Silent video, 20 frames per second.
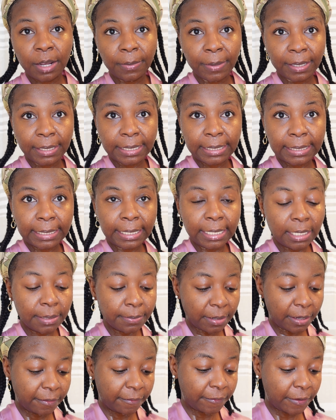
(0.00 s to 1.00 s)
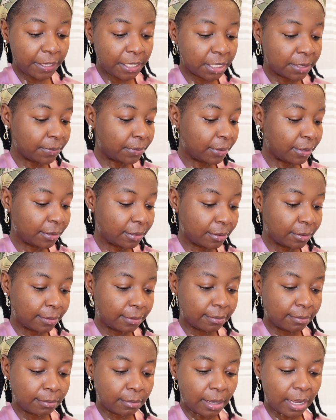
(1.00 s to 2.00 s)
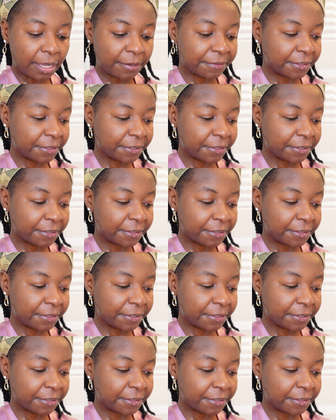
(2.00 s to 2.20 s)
my skin, my face, but I've